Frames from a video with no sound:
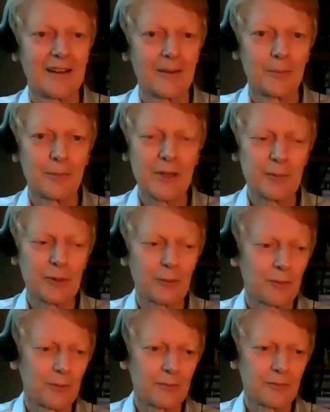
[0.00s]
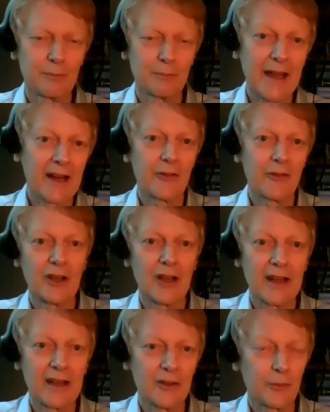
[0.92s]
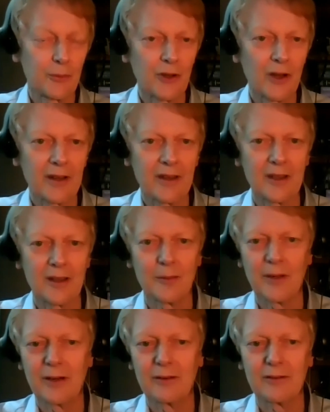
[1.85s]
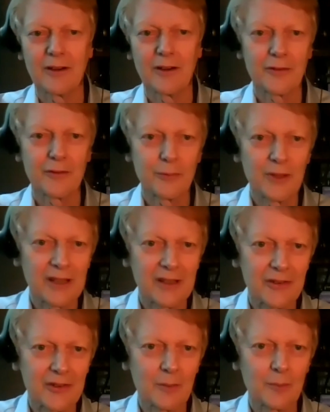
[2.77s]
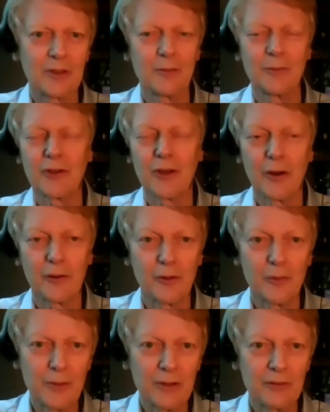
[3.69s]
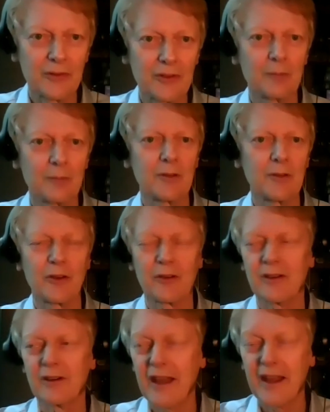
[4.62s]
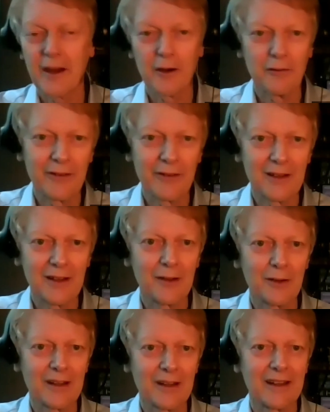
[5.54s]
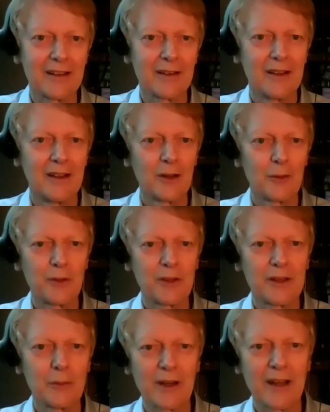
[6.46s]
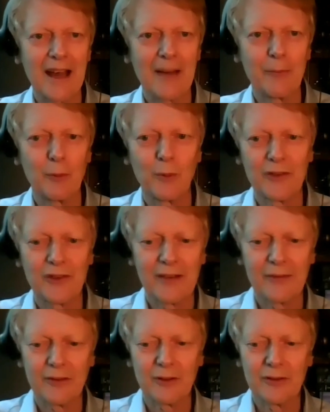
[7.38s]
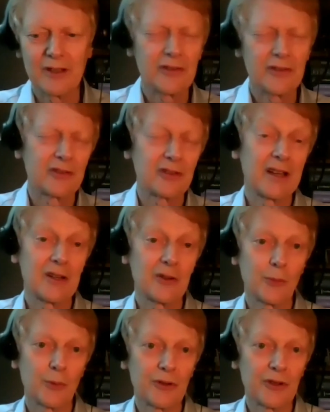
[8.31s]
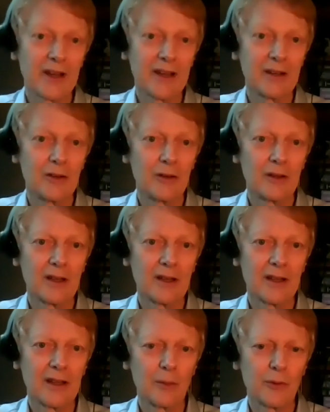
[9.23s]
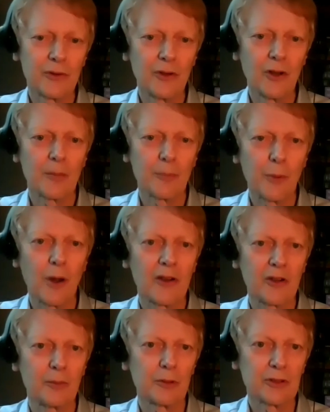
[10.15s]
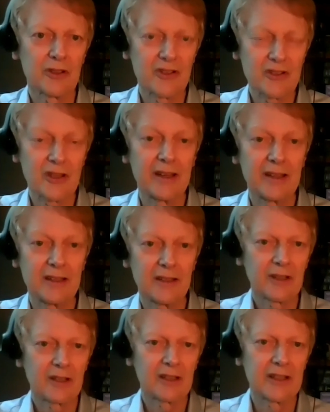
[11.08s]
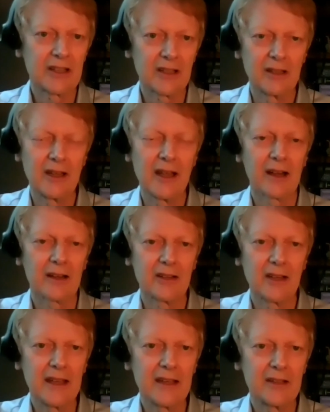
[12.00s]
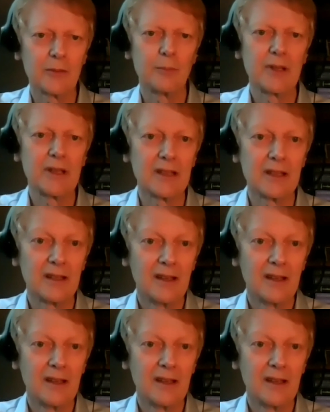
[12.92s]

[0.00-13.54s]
People back in the 90s were talking about arthritic symptoms, autoimmune symptoms, their hair fell out. And really, what happened was after these studies were done, it was not possible to scientifically connect A to B